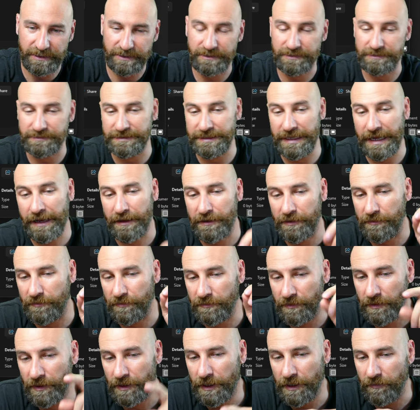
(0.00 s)

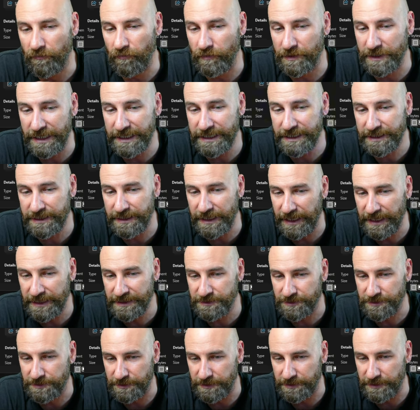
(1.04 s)
Now, when I hit
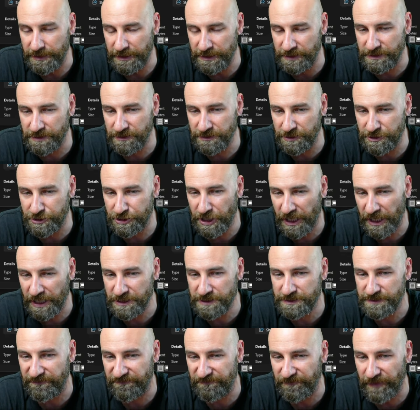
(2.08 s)
enter, it's gonna
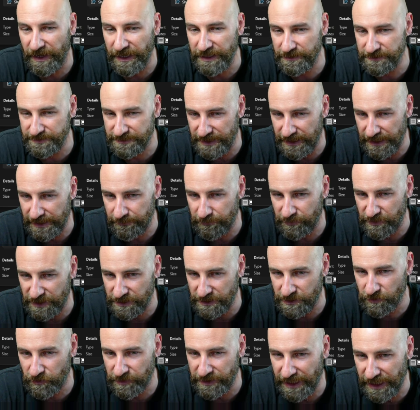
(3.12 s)
change the file type
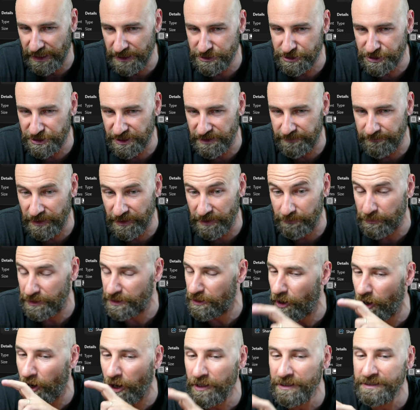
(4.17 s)
into an HTML,
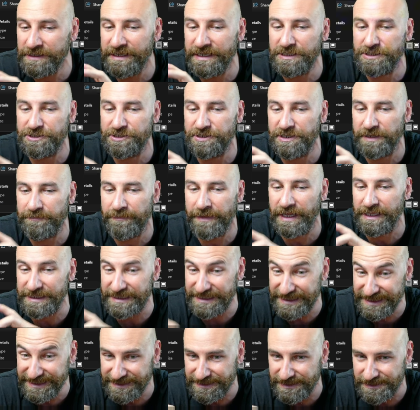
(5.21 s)
but all an HTML
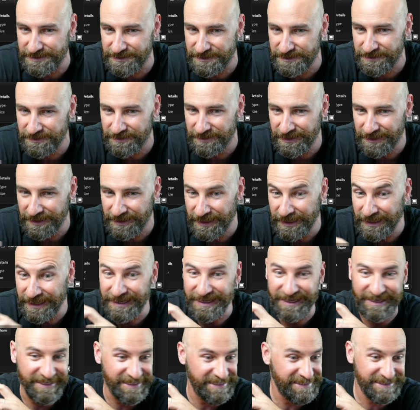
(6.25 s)
is
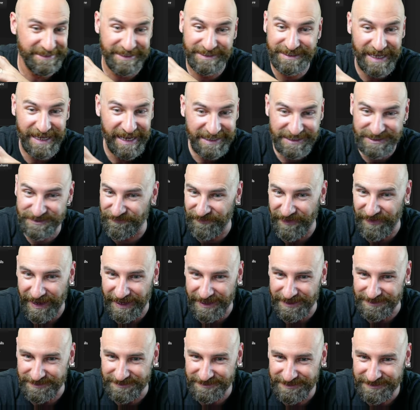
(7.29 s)
a text
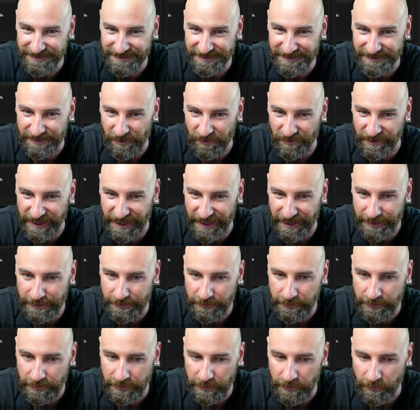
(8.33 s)
file,
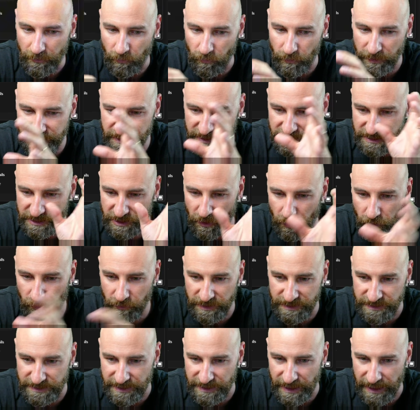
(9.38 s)
okay? With this code
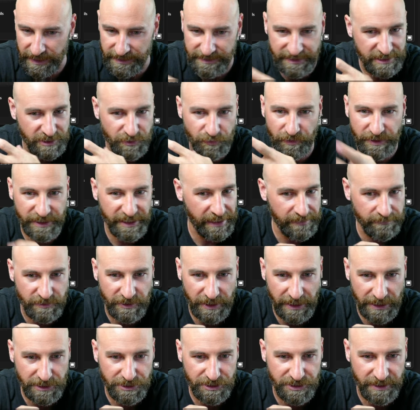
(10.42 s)
inside that's renamed
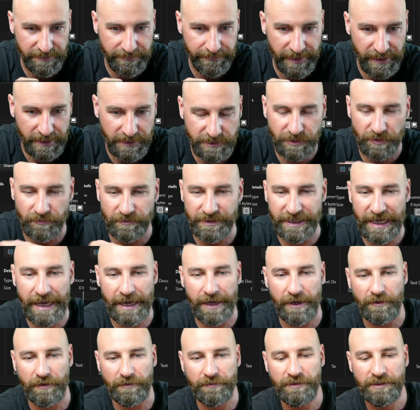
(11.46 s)
to HTML. So
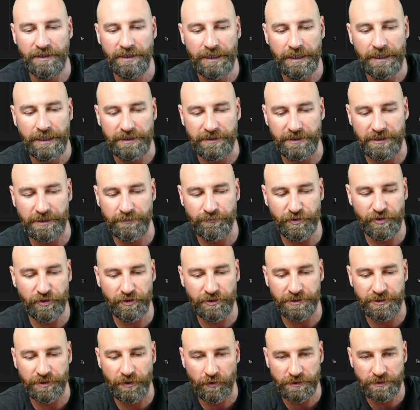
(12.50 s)
now, the
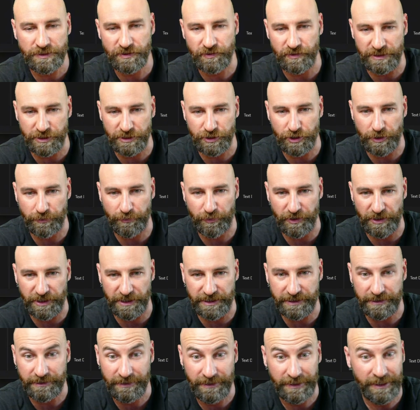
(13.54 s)
computer knows to interpret
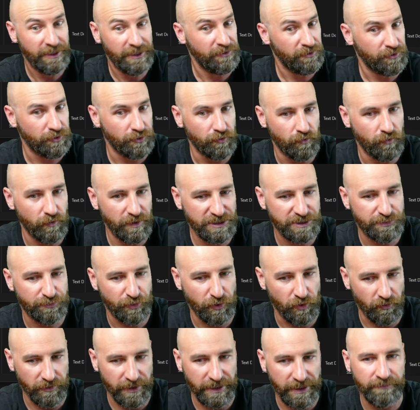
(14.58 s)
it through which
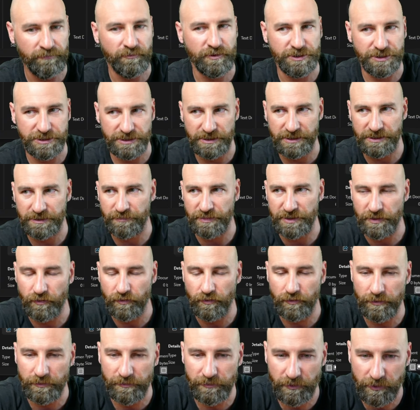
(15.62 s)
program, which is going to be
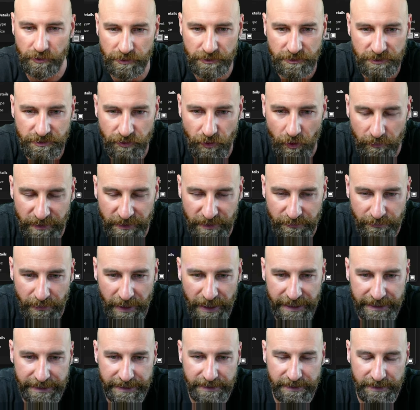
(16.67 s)
Google Chrome in
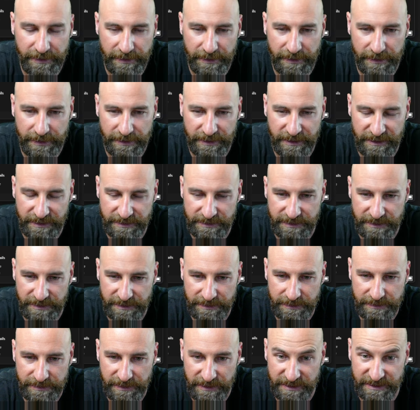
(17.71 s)
my
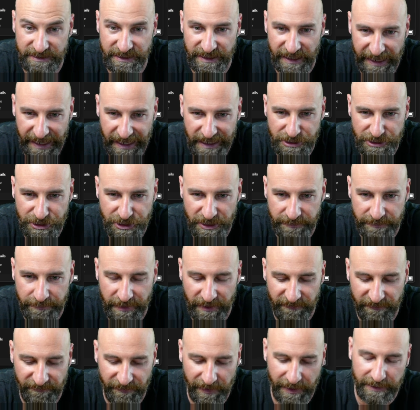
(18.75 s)
instance. It's an
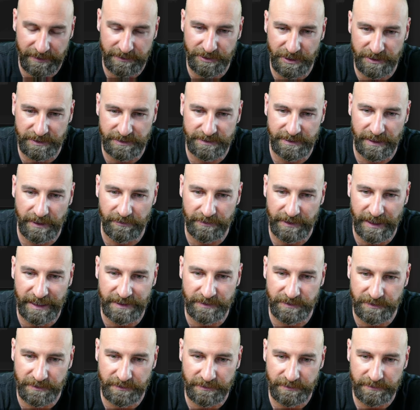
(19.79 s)
HTML file. Check this out.
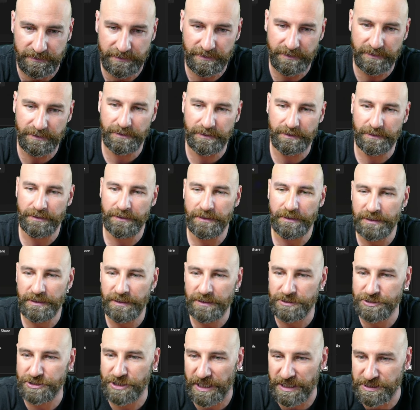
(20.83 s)
Enter.
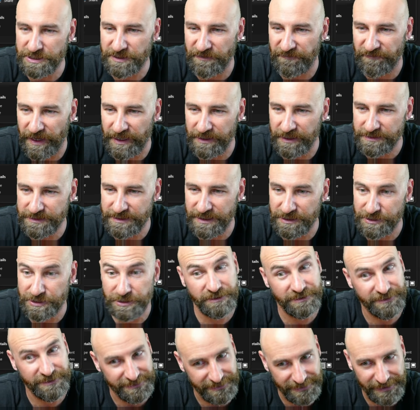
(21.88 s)
Change the file
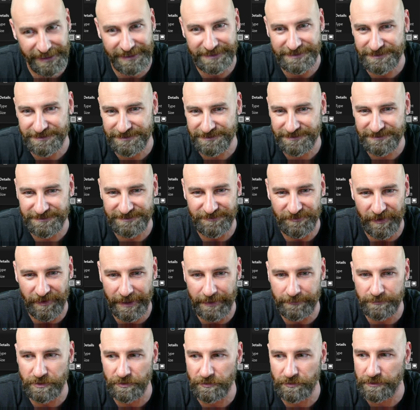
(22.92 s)
extension? Yes, we
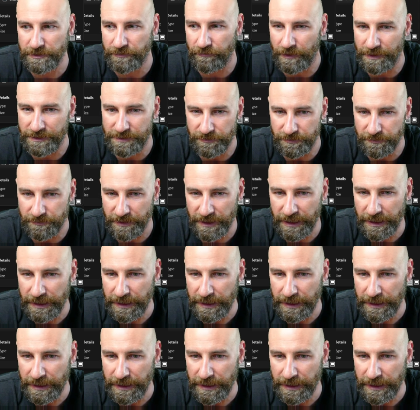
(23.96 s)
absolutely want to.